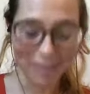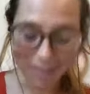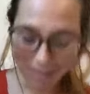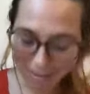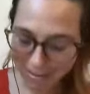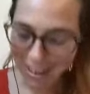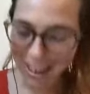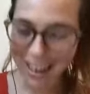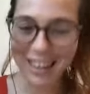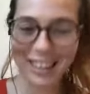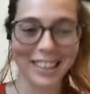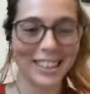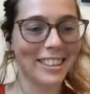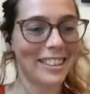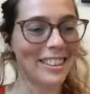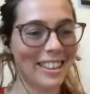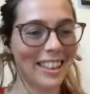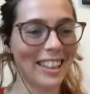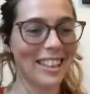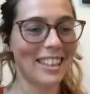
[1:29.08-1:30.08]
Right,
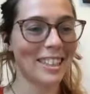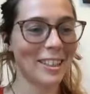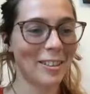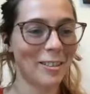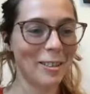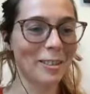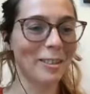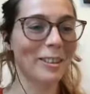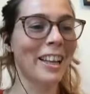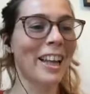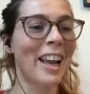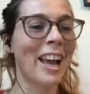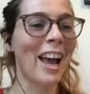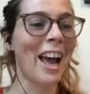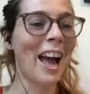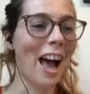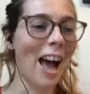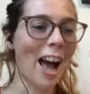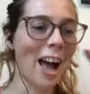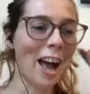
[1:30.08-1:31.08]
that's cool.
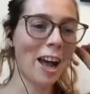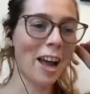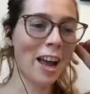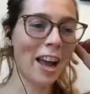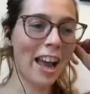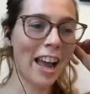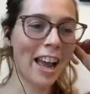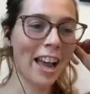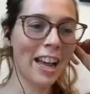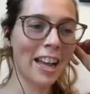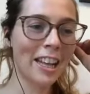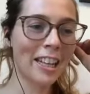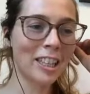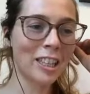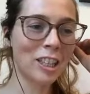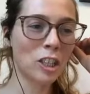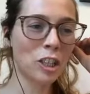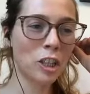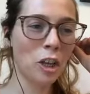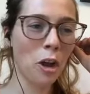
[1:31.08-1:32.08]

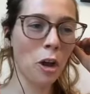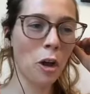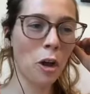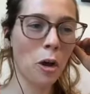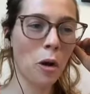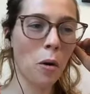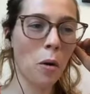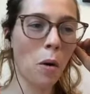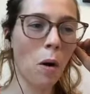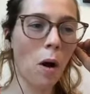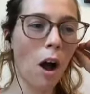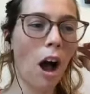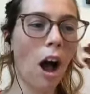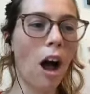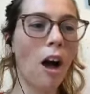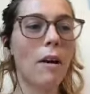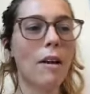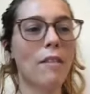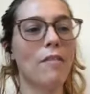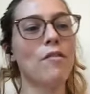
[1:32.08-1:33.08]
And so
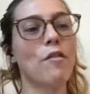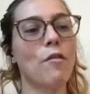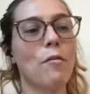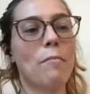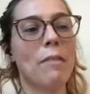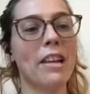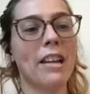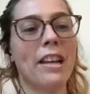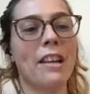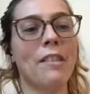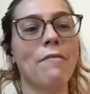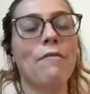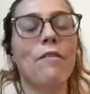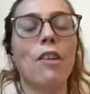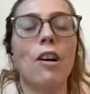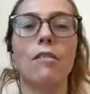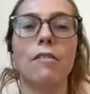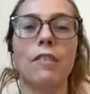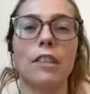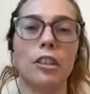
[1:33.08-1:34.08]
how have you been
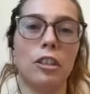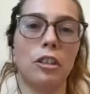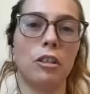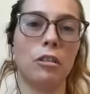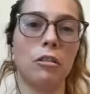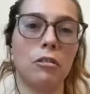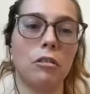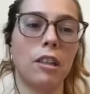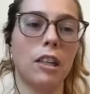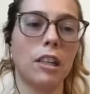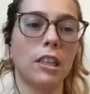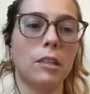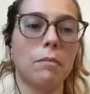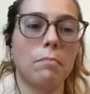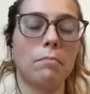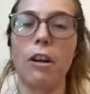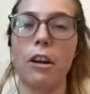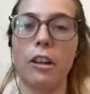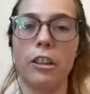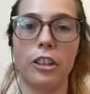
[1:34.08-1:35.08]
involved into this
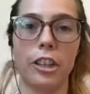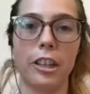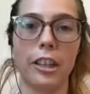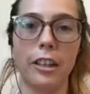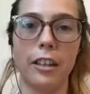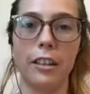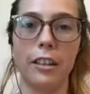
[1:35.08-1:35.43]
project?